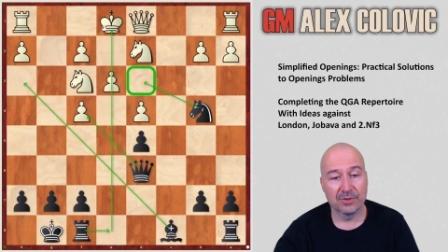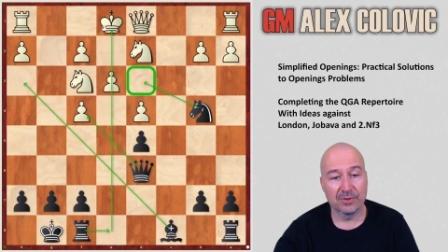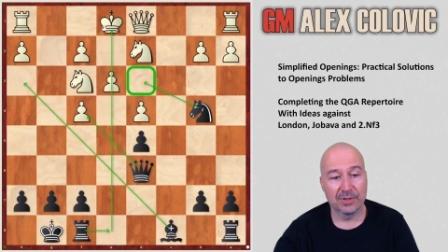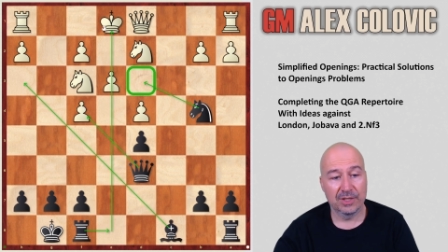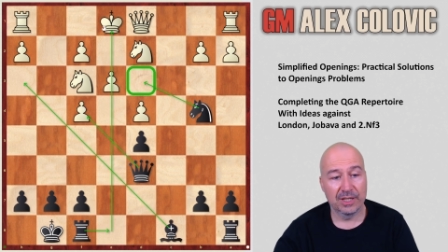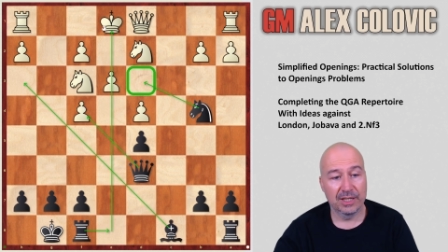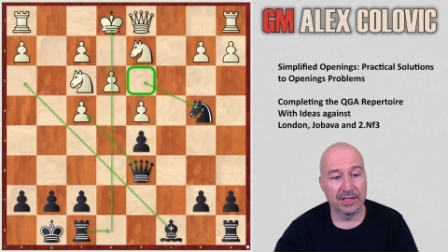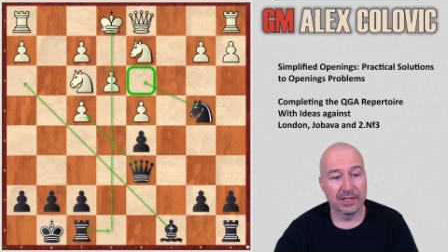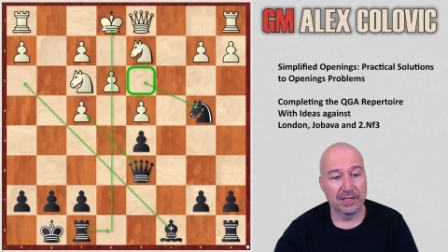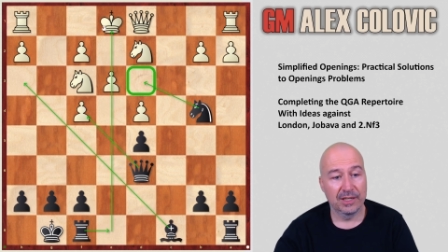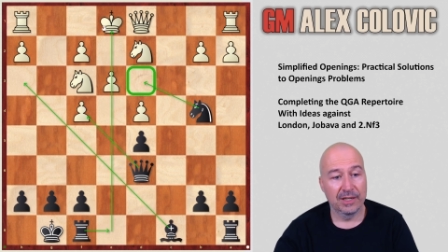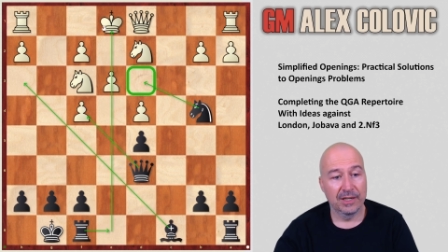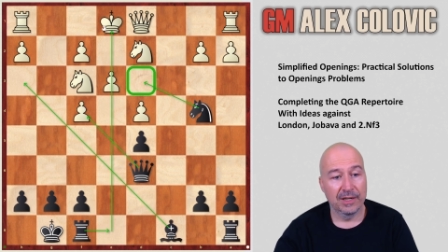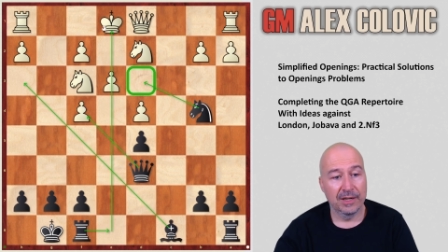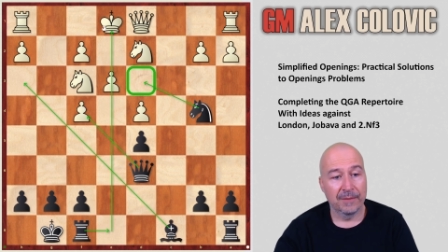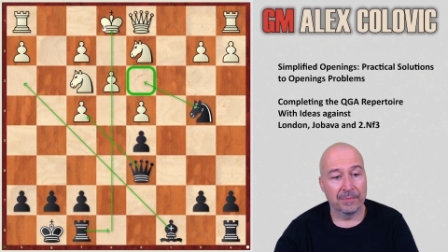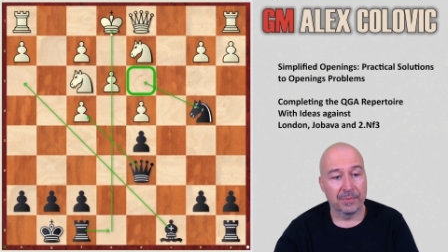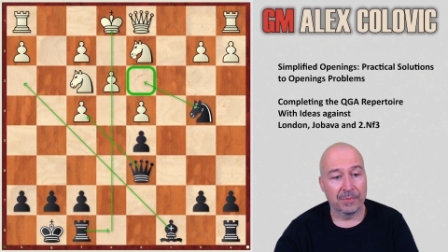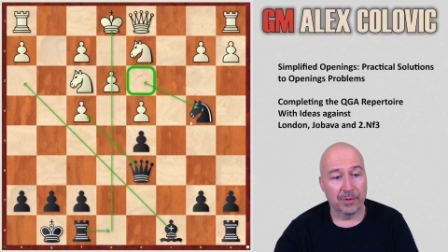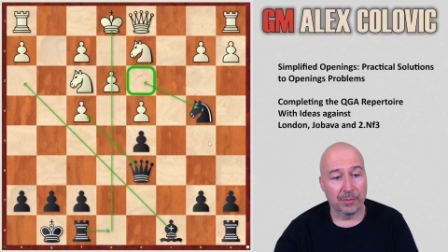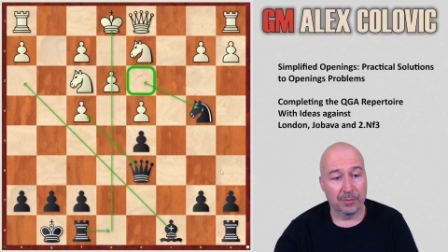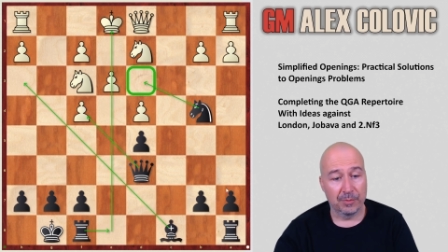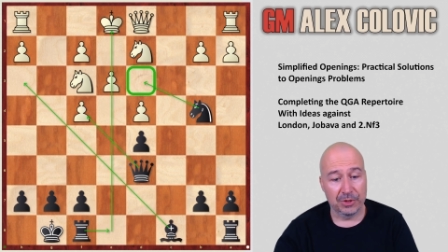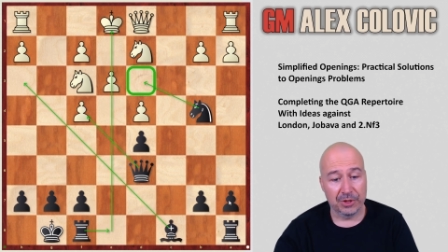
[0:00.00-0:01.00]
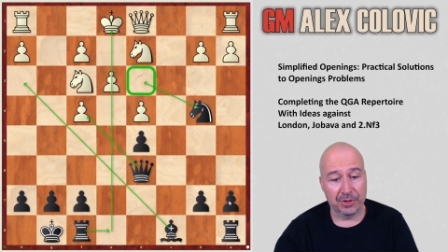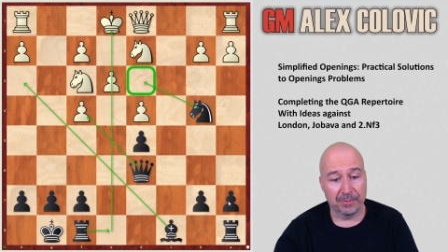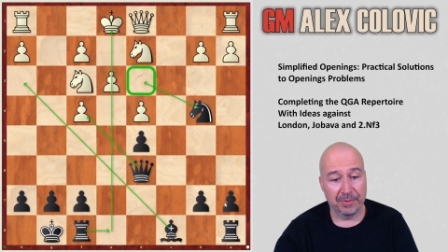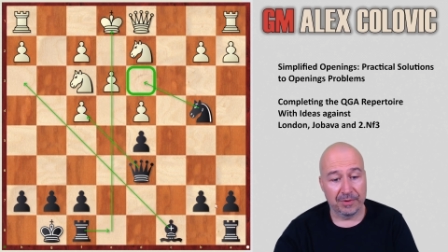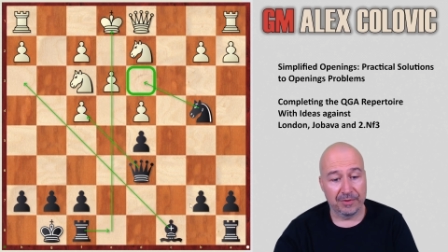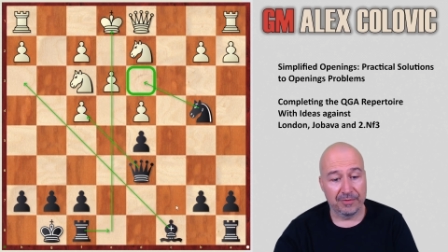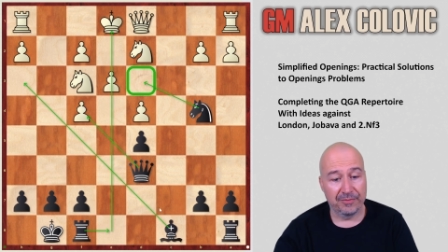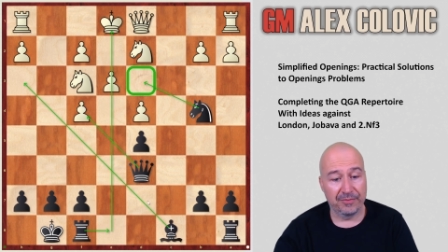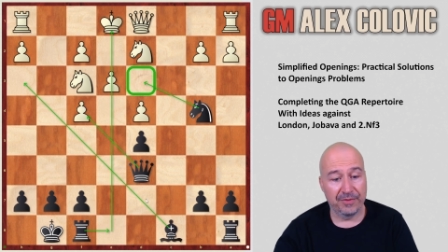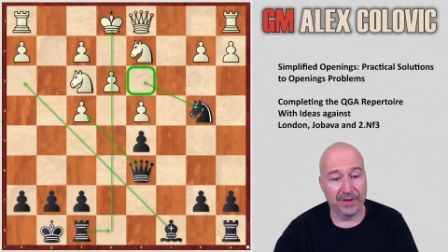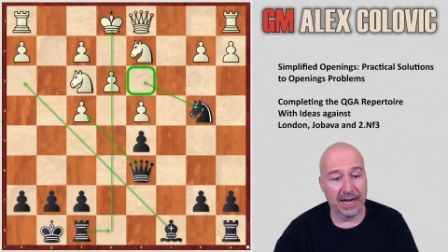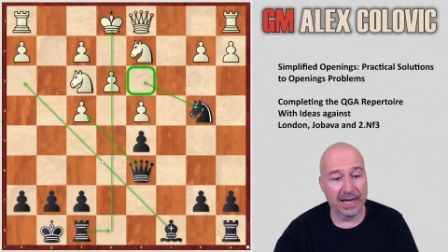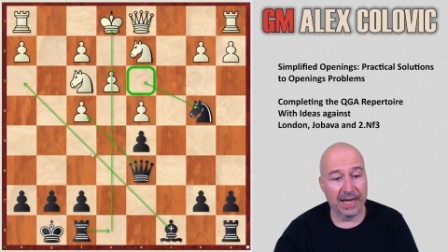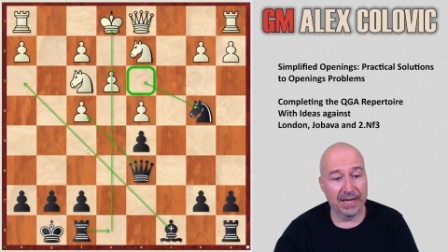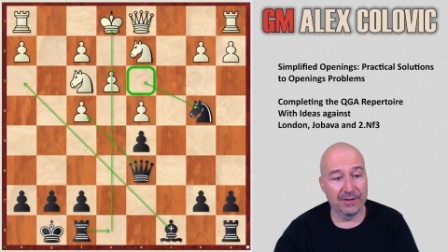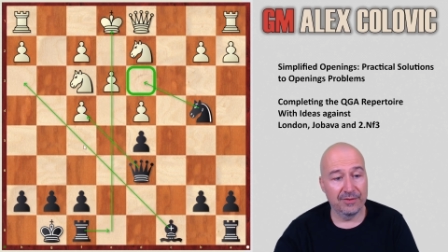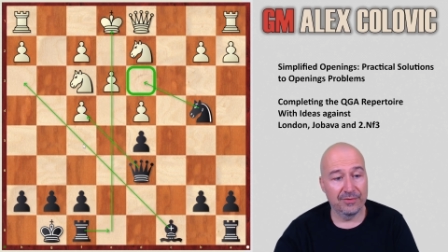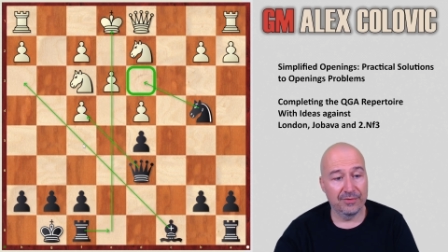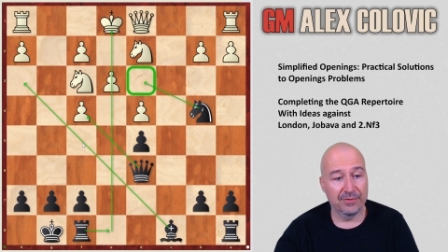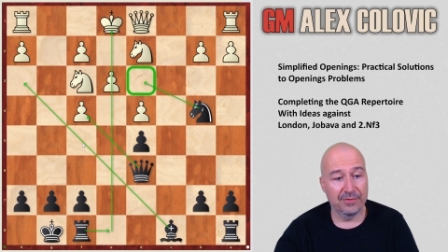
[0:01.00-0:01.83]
already. Now bishop f5,